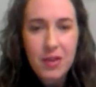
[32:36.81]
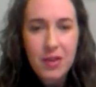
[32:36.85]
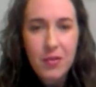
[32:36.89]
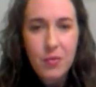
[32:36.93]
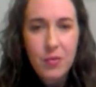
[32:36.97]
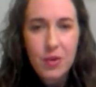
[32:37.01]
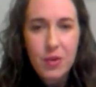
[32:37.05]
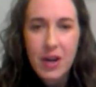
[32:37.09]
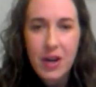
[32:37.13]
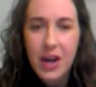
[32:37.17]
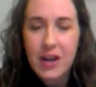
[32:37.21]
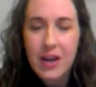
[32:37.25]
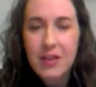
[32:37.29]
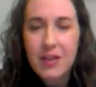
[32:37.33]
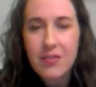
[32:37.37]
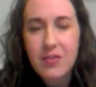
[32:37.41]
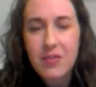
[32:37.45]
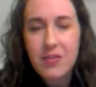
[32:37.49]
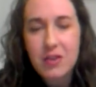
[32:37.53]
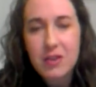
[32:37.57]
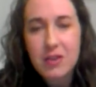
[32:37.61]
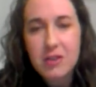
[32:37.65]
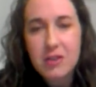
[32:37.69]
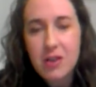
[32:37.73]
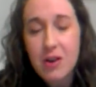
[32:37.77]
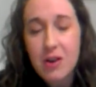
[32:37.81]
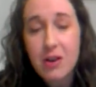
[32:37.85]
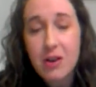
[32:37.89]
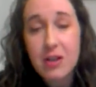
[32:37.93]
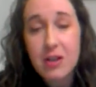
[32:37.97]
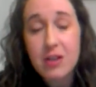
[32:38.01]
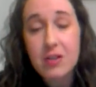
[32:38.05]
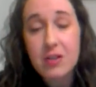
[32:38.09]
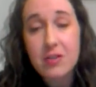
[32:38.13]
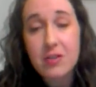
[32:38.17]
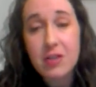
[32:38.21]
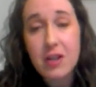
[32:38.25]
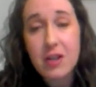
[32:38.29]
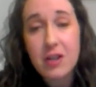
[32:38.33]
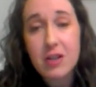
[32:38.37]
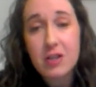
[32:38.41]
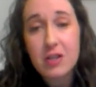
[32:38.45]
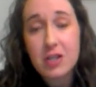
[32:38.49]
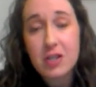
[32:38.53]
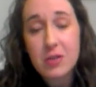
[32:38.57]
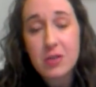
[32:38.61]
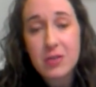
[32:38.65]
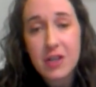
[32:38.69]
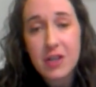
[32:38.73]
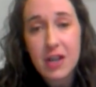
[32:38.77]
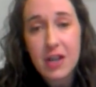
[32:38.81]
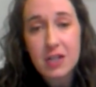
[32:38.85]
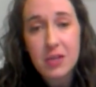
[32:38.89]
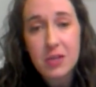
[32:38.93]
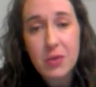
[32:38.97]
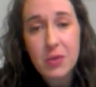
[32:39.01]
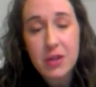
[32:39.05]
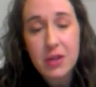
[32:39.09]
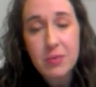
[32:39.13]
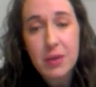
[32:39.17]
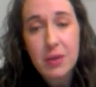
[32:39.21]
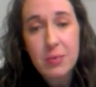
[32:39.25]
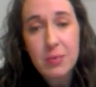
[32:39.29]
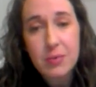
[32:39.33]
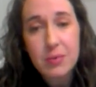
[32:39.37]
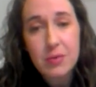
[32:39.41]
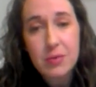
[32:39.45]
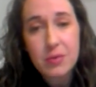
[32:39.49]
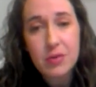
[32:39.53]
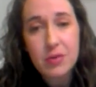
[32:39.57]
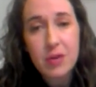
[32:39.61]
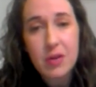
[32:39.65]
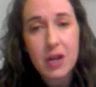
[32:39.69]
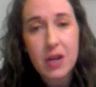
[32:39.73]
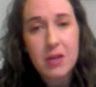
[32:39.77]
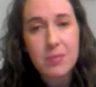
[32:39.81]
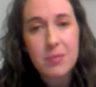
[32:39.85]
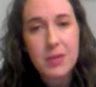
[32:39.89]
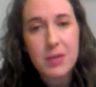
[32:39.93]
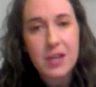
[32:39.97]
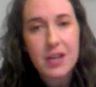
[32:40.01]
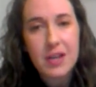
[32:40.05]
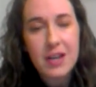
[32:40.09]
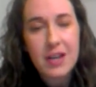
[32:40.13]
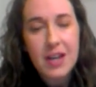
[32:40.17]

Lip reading: when I first started in doTERRA, she was actually one of the people who trained me,